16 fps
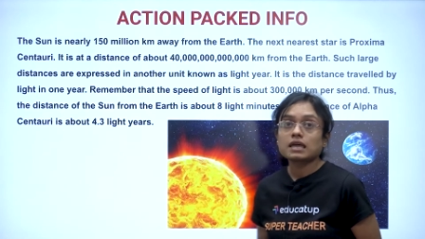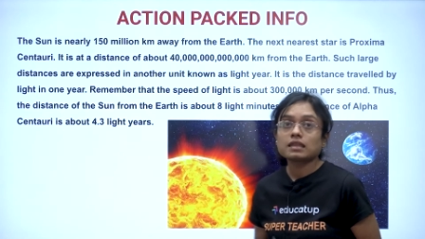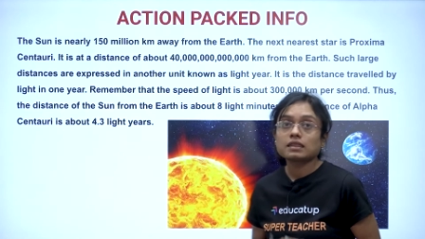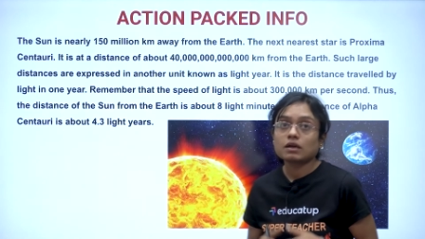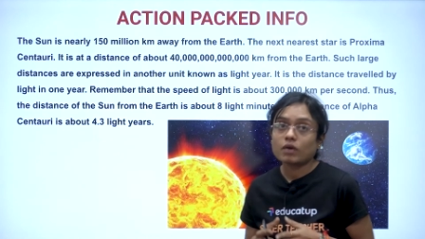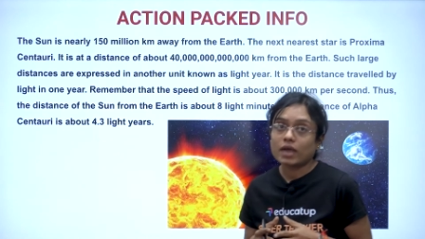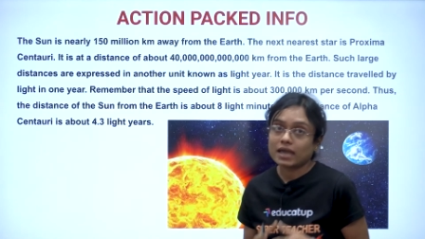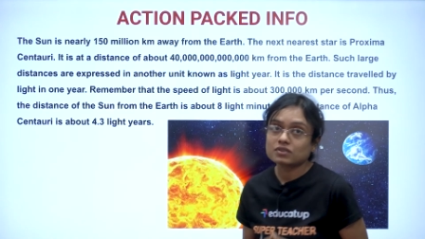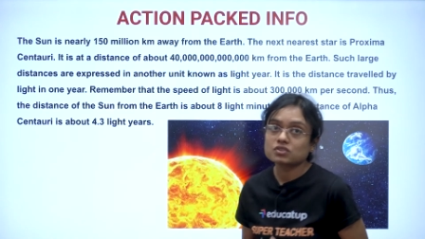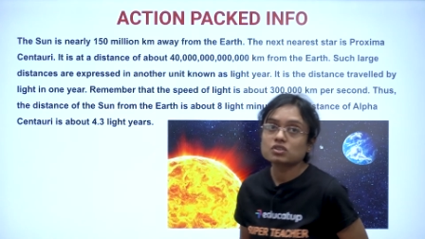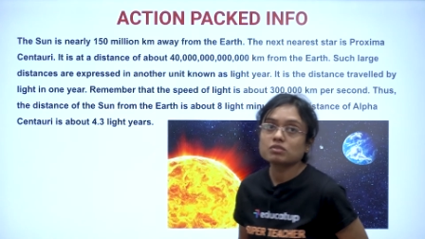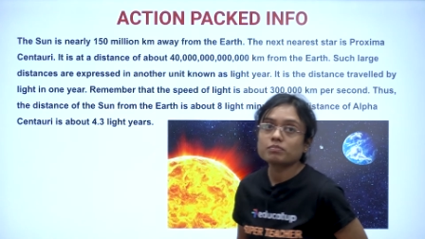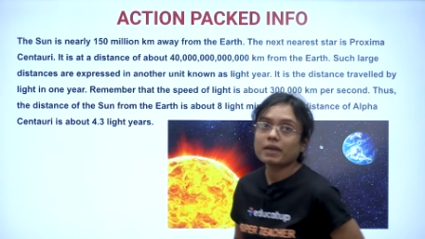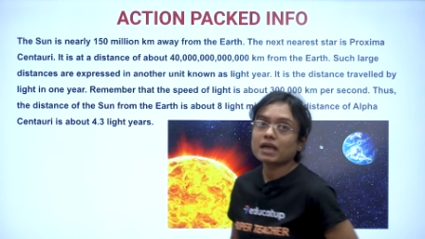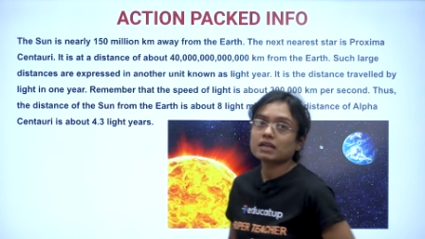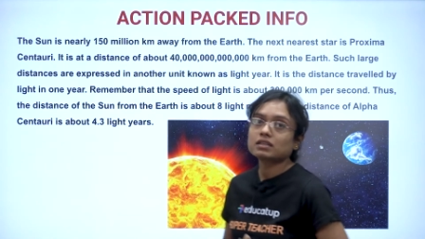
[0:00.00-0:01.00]
Now
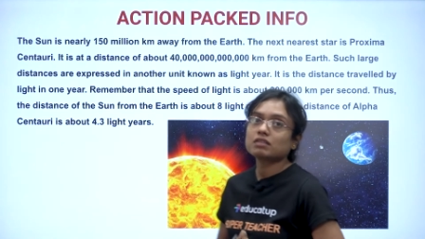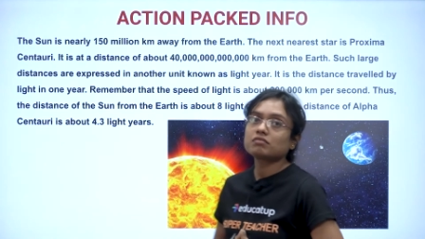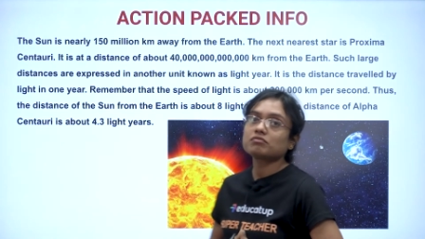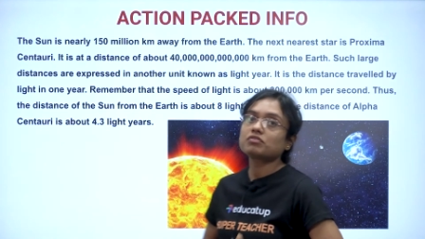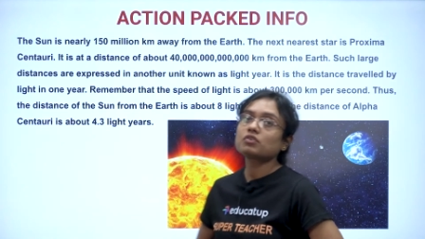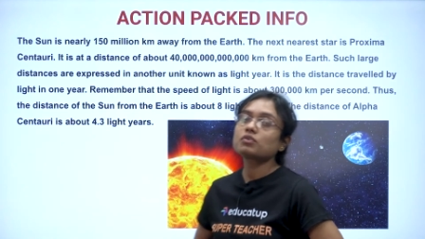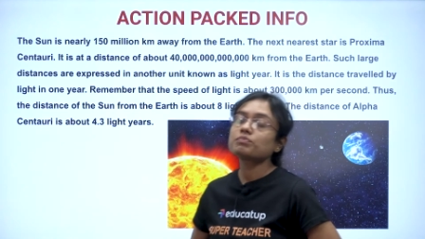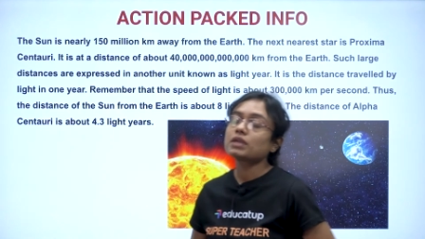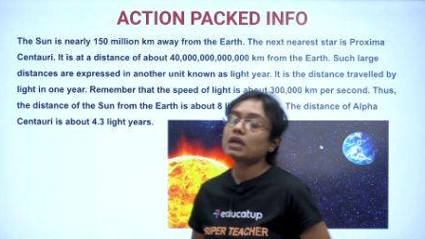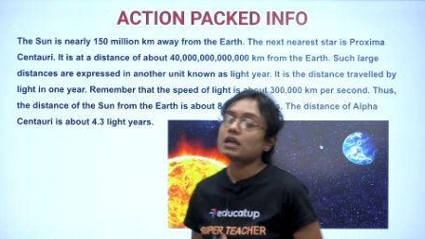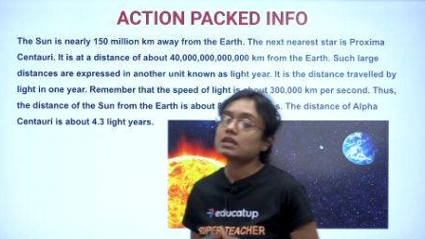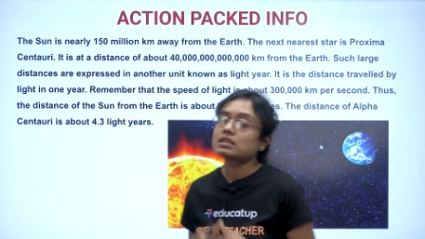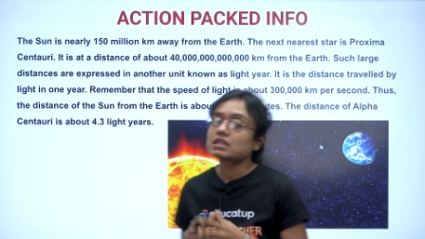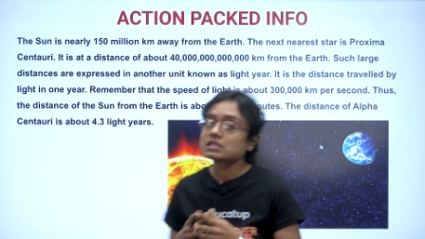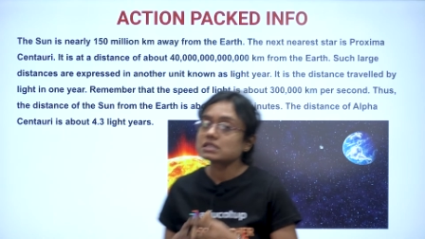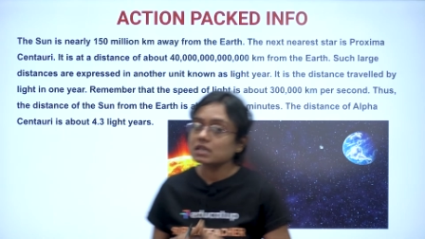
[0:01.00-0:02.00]
action-packed info.
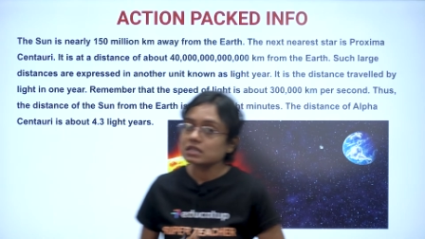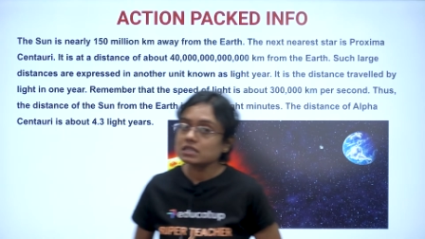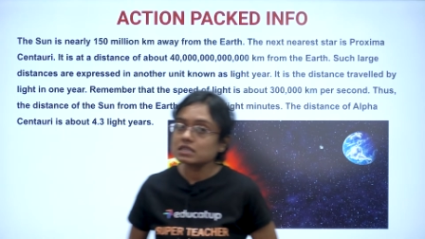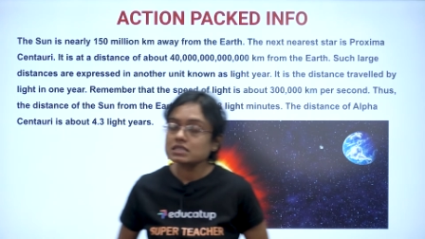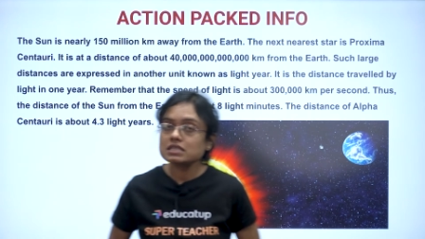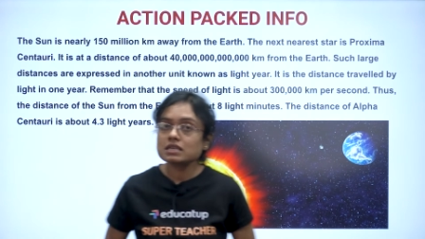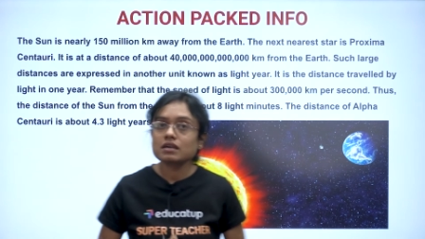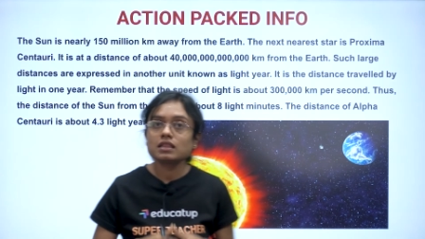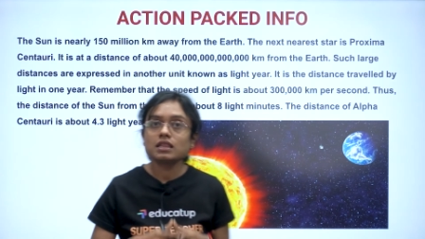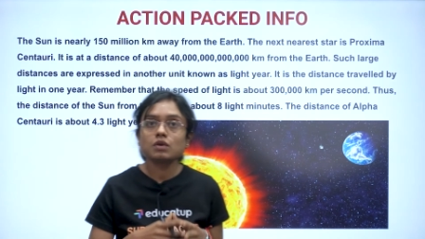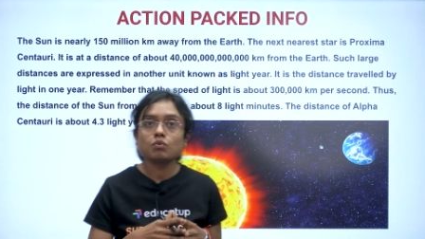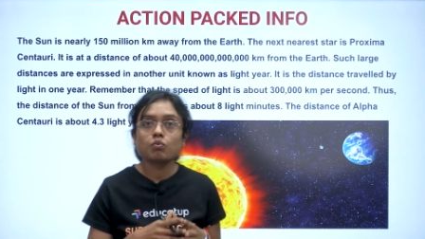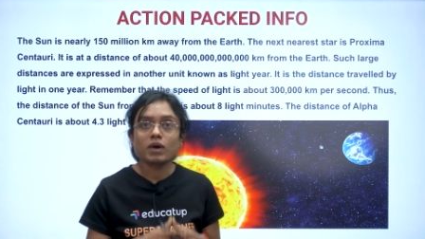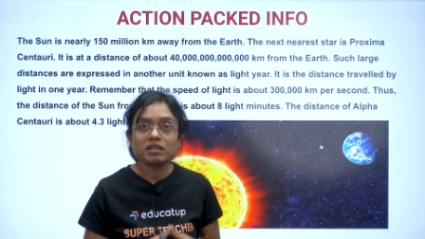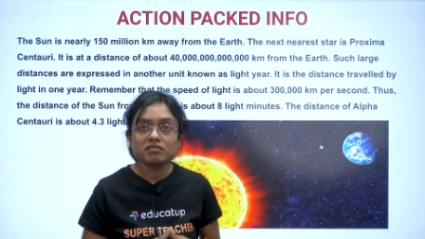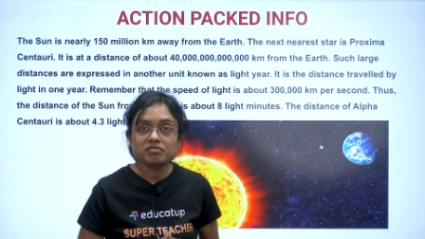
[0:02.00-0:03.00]
The sun is nearly
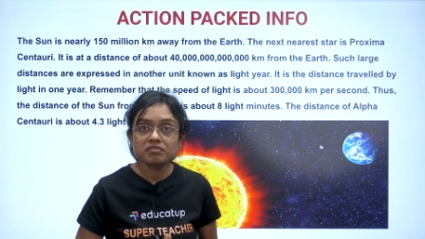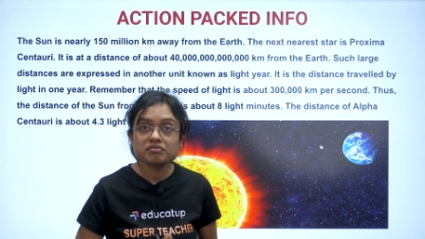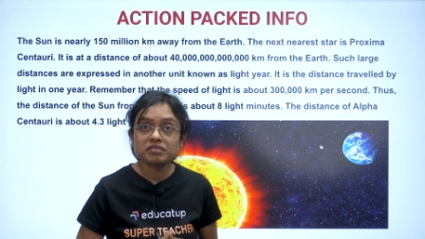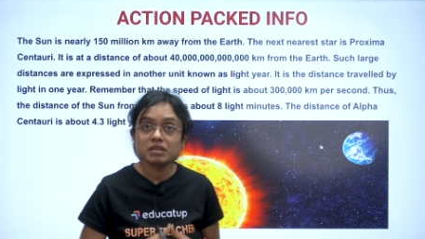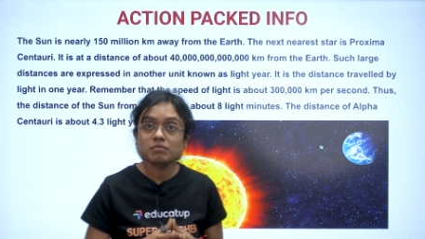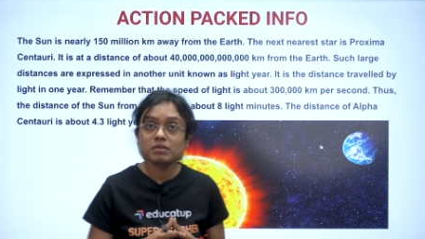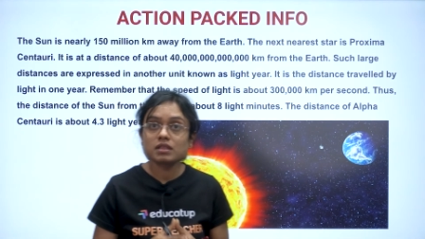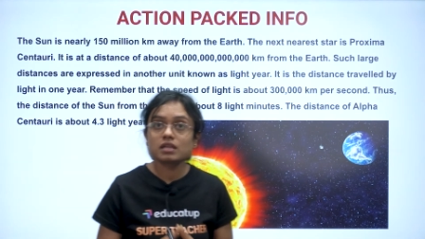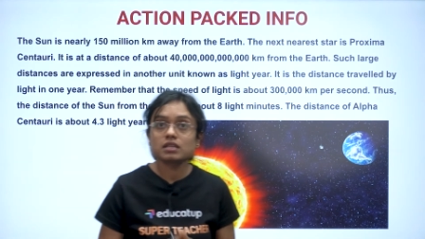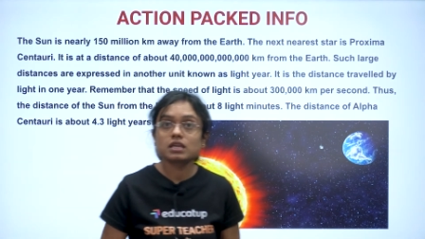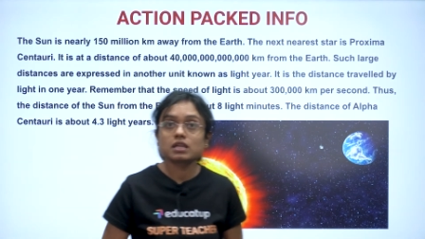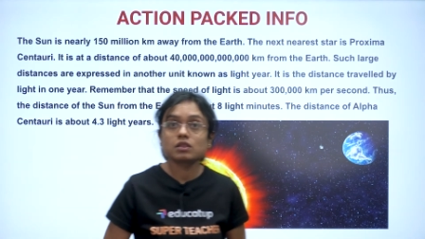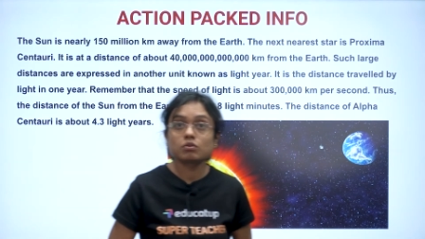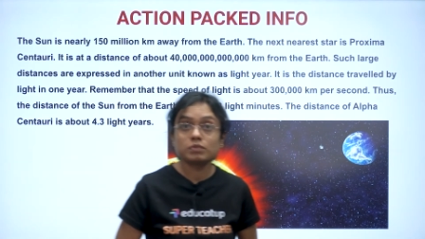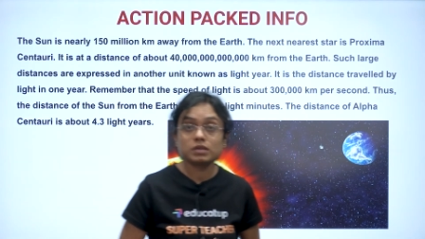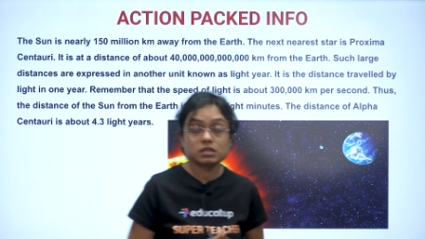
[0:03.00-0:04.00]
150 million
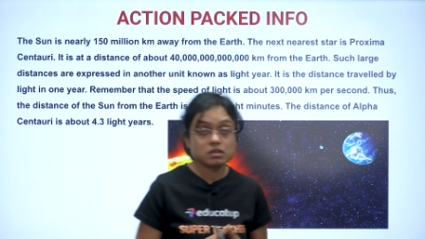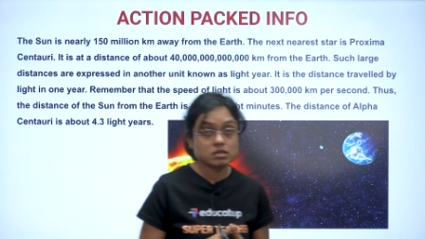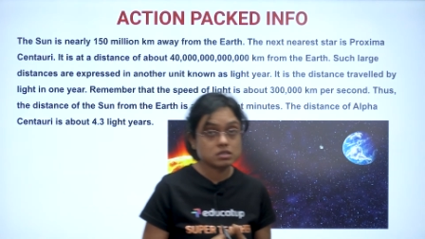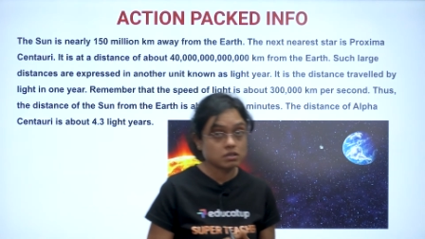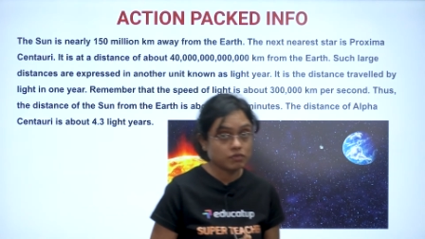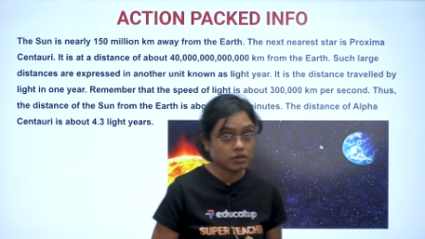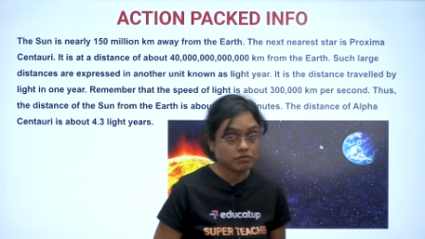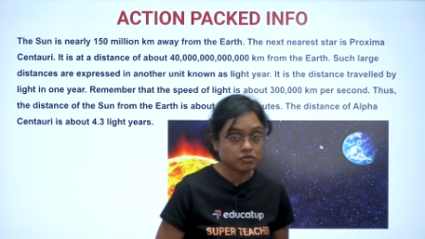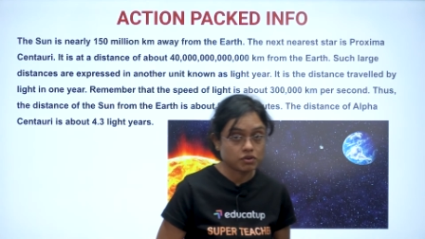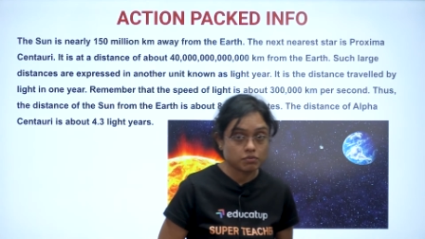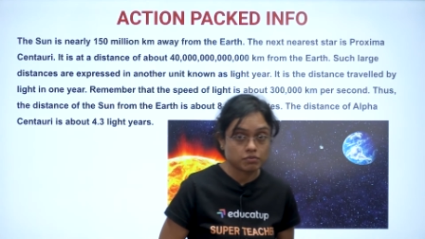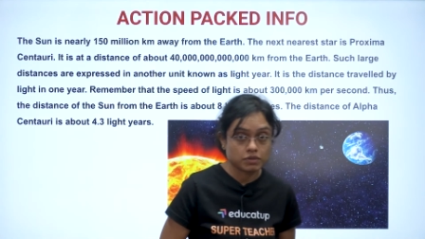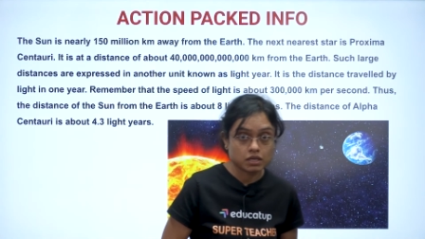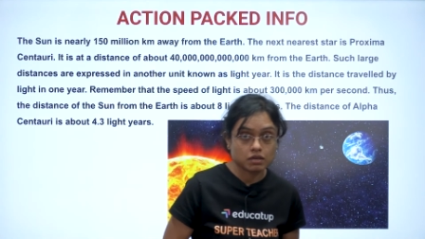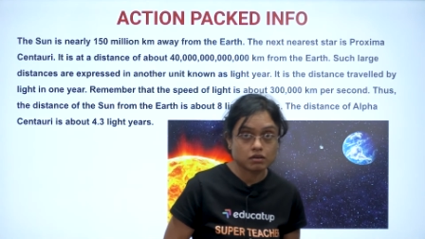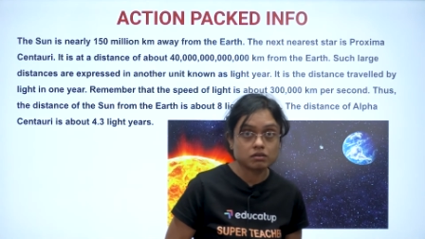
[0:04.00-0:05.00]
kilometers away from
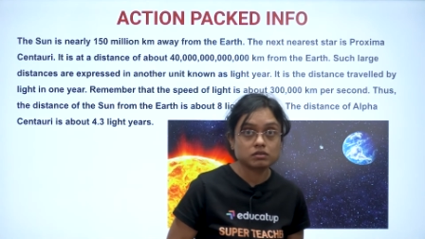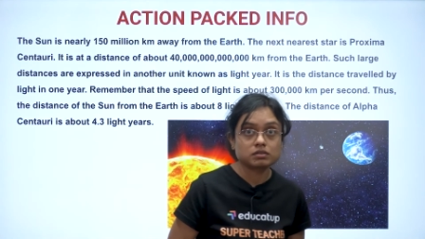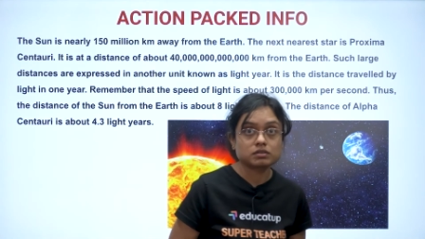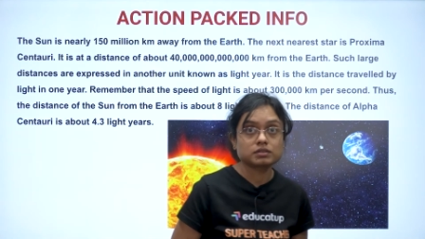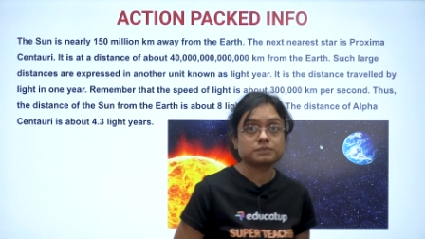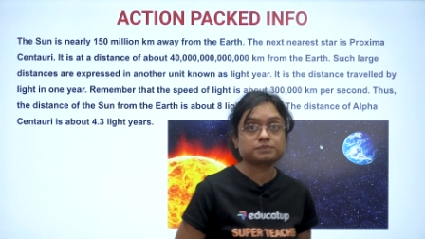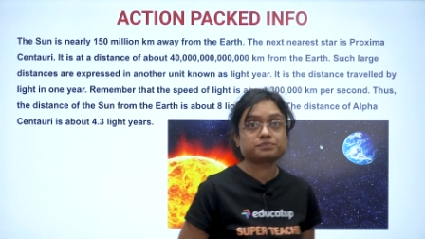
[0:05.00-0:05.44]
the Earth.